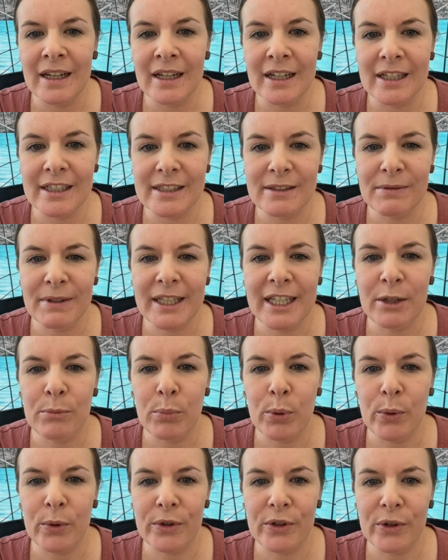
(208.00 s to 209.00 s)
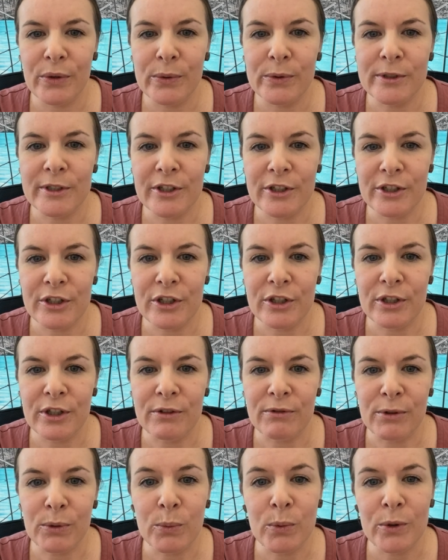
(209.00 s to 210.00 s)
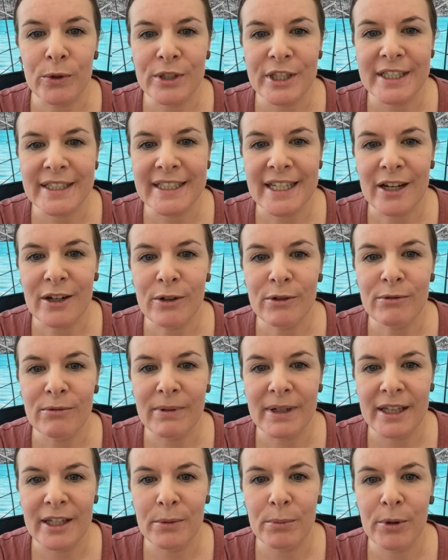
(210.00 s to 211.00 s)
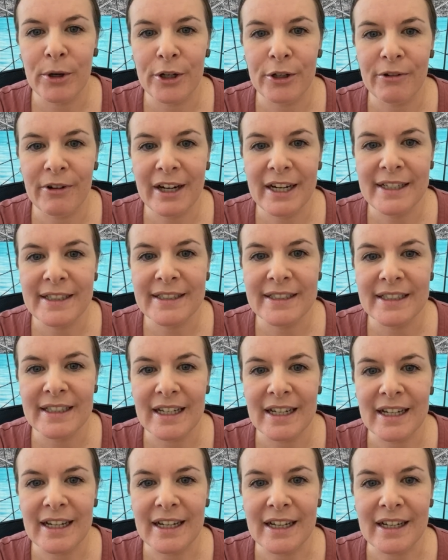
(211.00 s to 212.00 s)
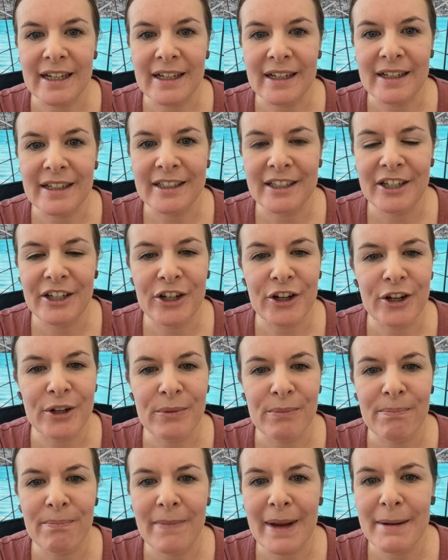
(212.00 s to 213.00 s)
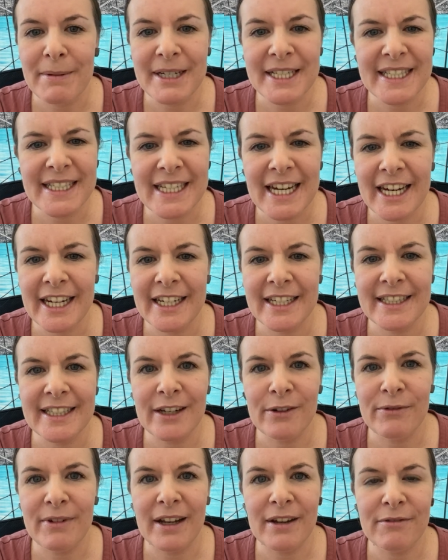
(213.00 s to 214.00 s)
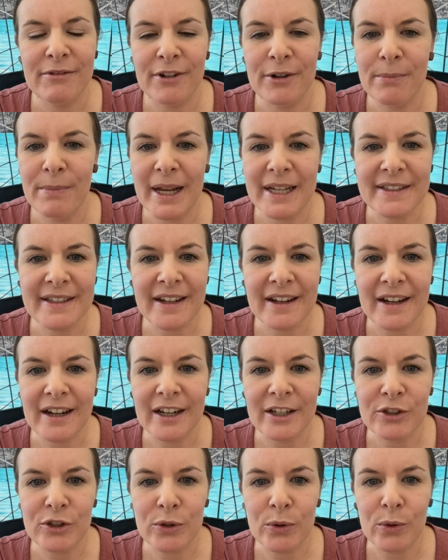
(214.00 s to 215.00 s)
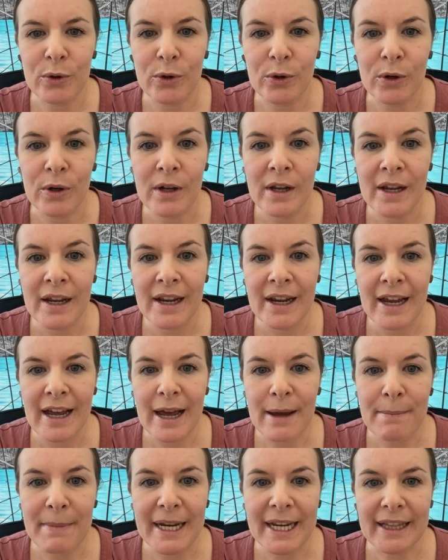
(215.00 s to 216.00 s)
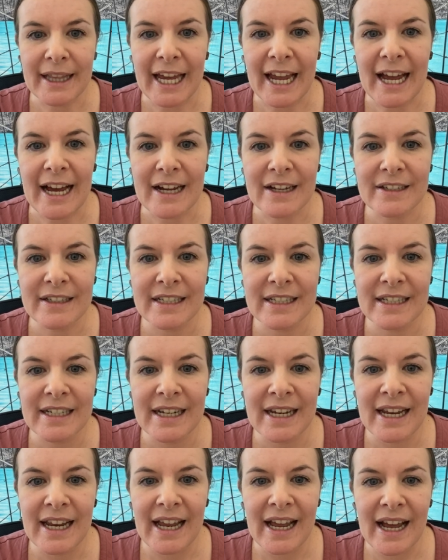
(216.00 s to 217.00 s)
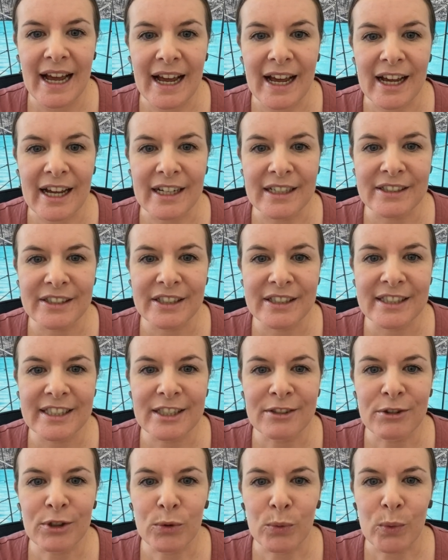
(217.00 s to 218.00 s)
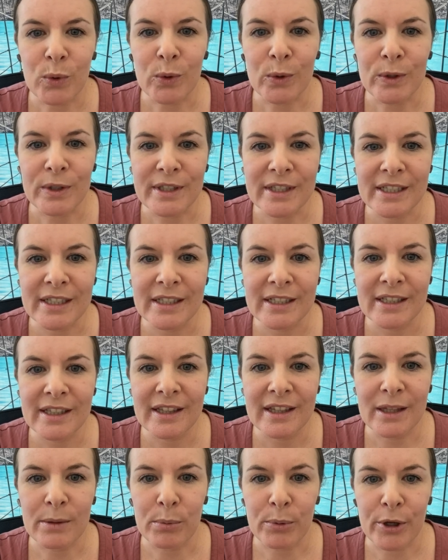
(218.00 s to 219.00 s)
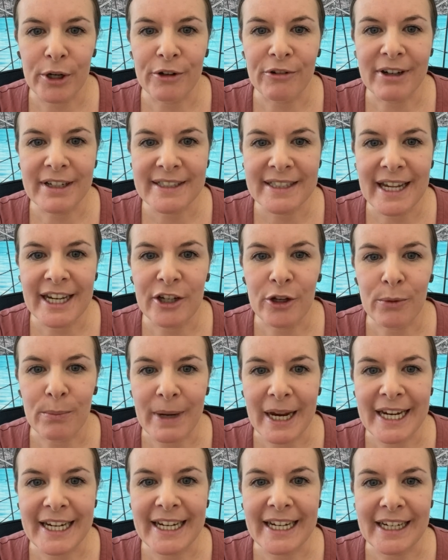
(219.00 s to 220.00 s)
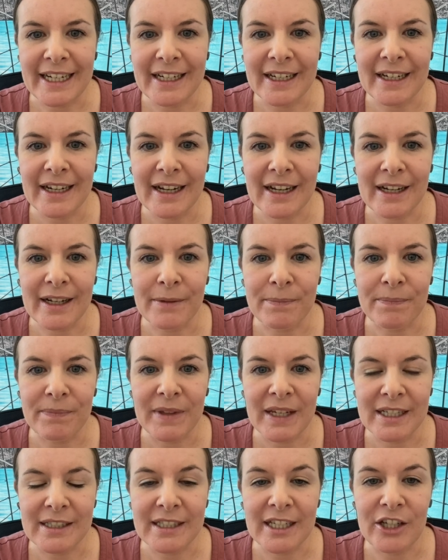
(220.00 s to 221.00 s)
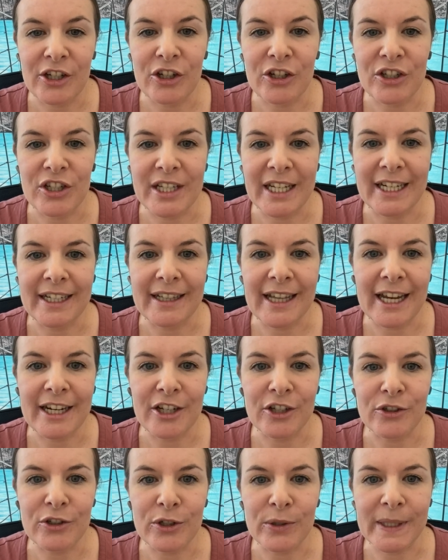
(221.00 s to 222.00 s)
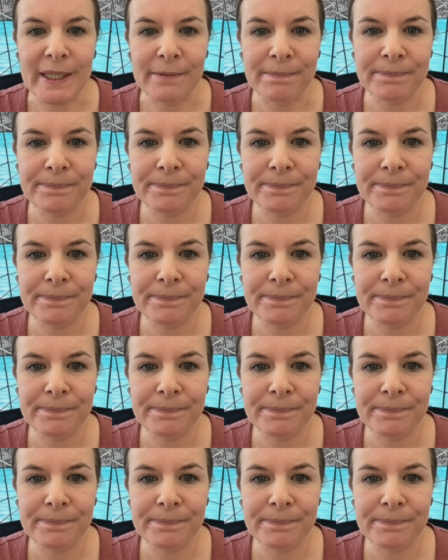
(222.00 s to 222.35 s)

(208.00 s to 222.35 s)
It's really important also to reward yourself with your progress. Maybe take yourself out for a massage or a meal out, just to reward the progress that you're making. It's a huge thing that you're doing.